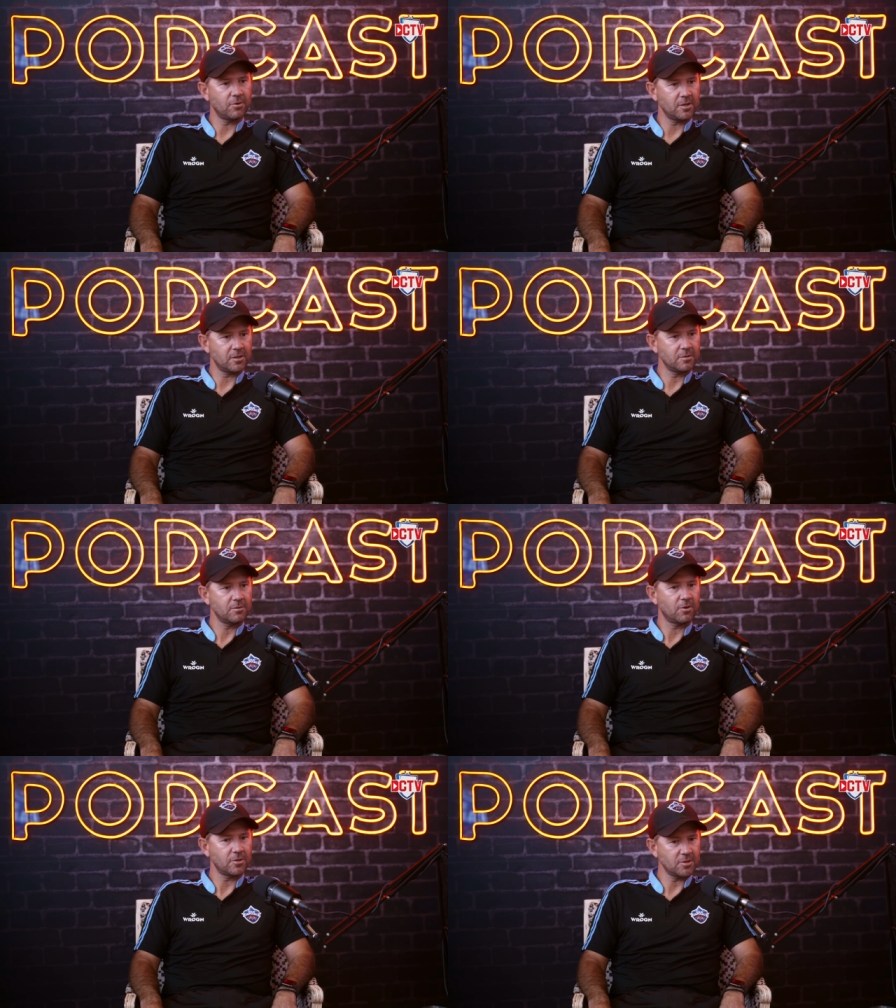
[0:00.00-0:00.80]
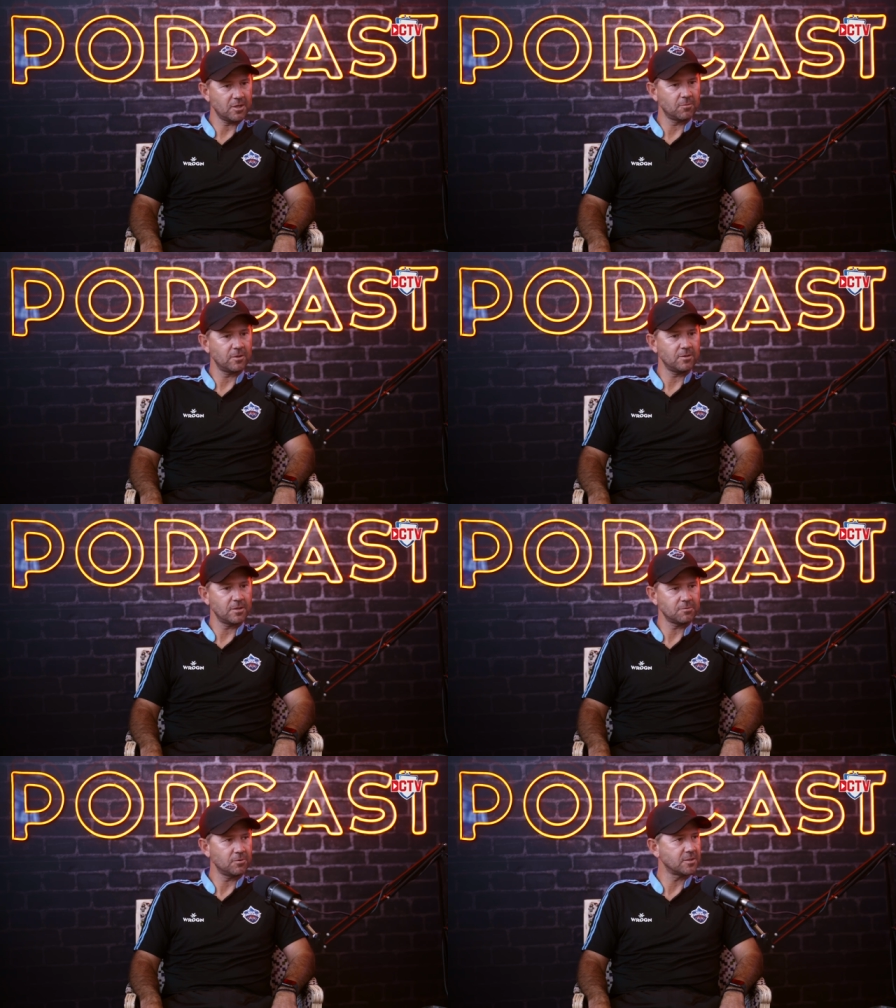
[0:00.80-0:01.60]
in 19 when
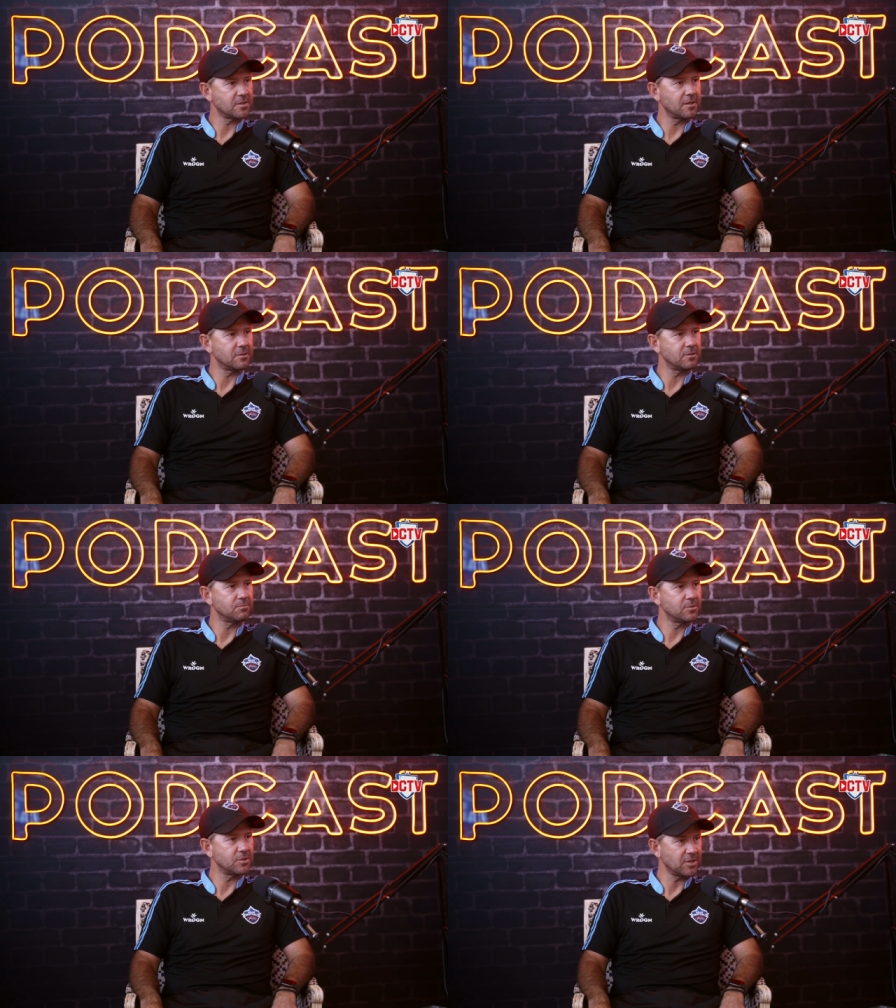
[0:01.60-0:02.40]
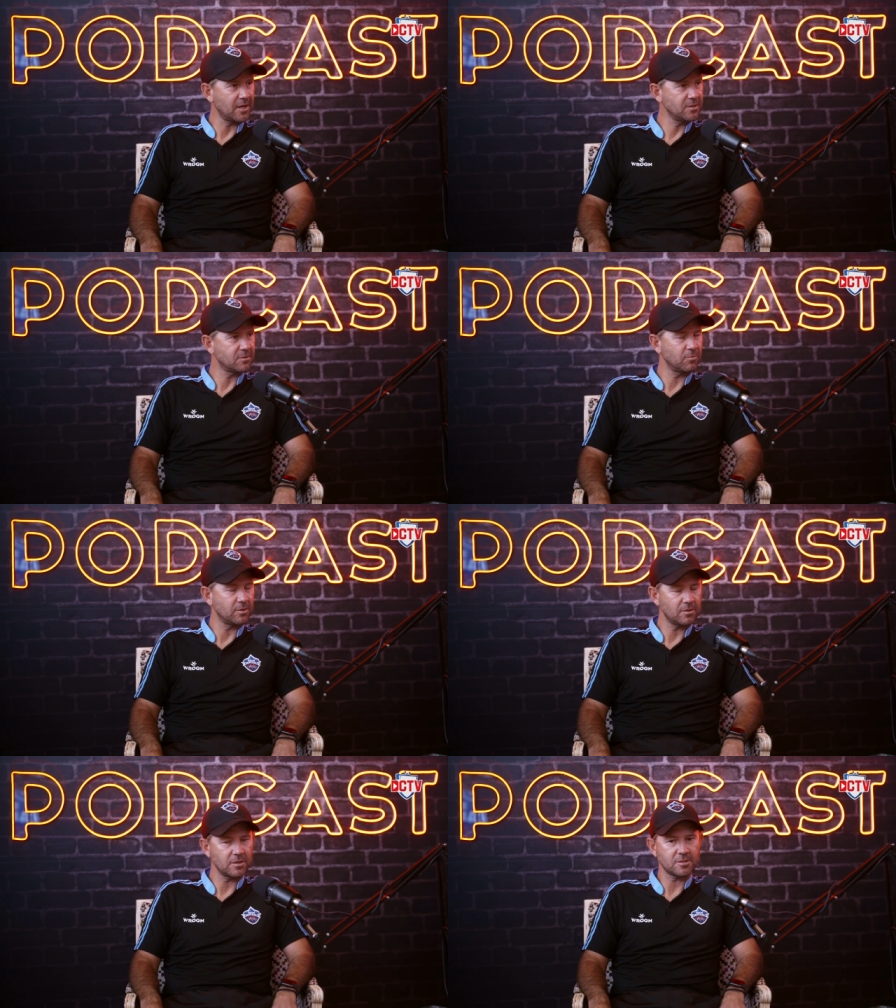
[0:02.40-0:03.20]
things really started to, to, change and
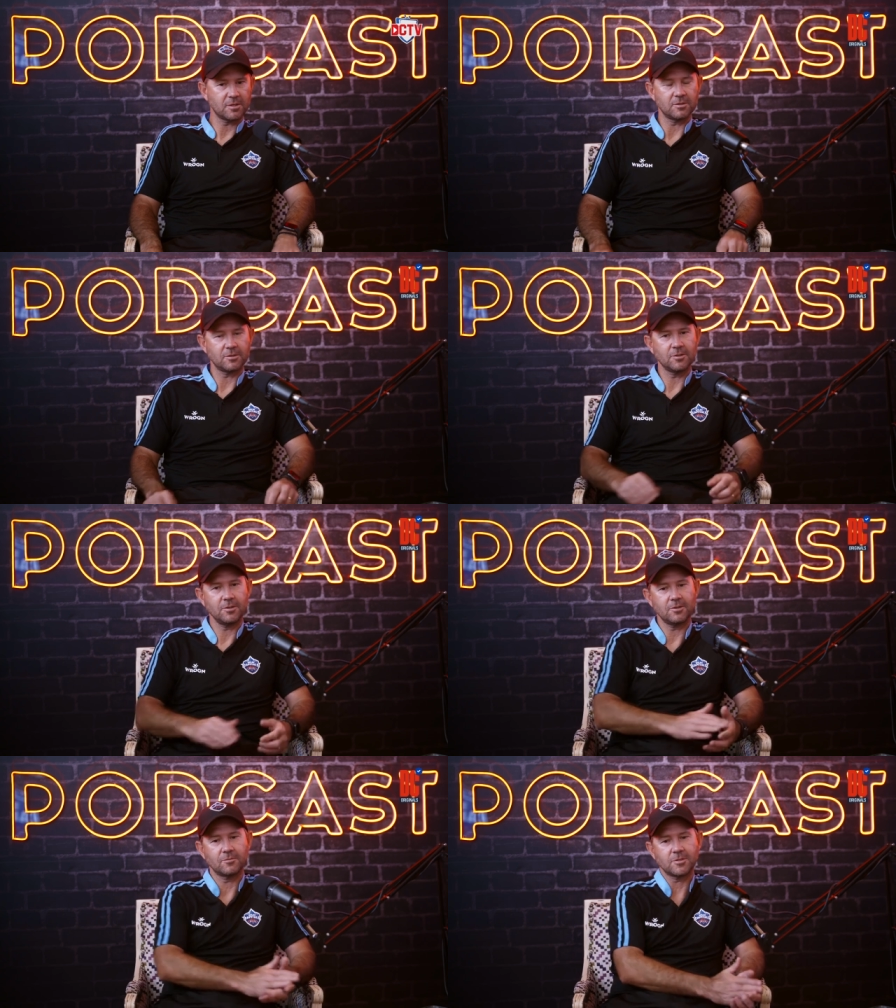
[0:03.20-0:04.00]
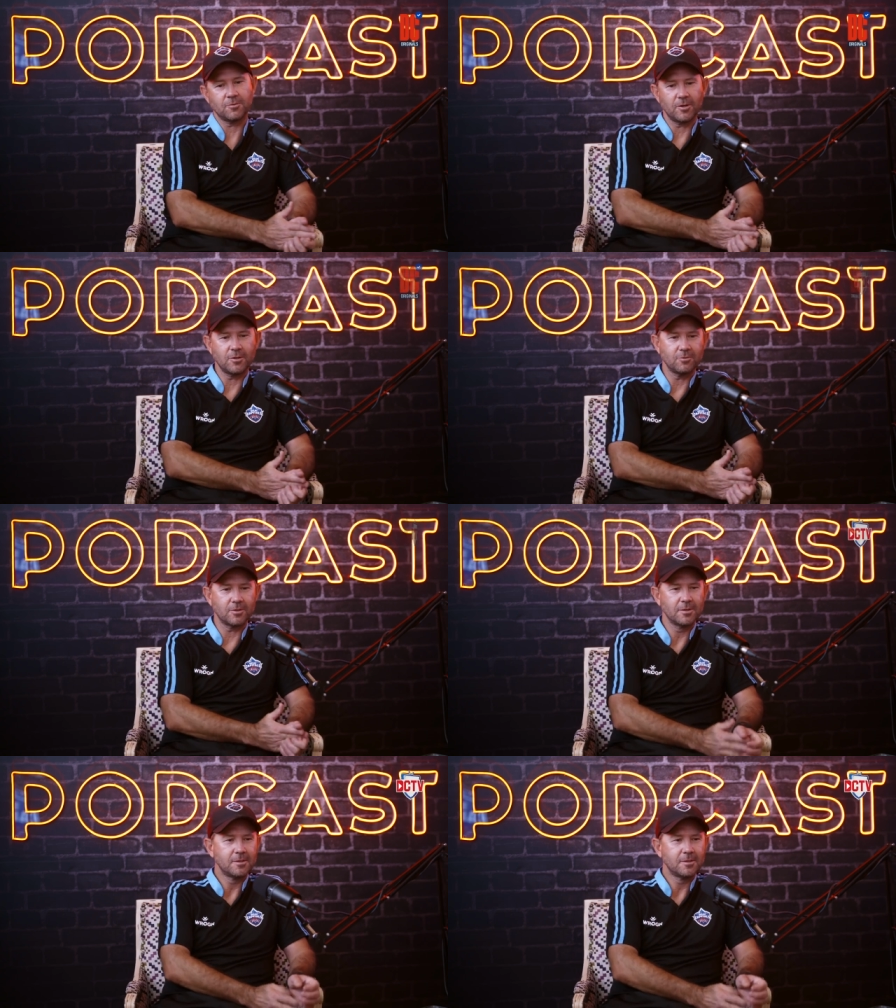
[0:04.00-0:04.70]
when things started to turn, and obviously went into a,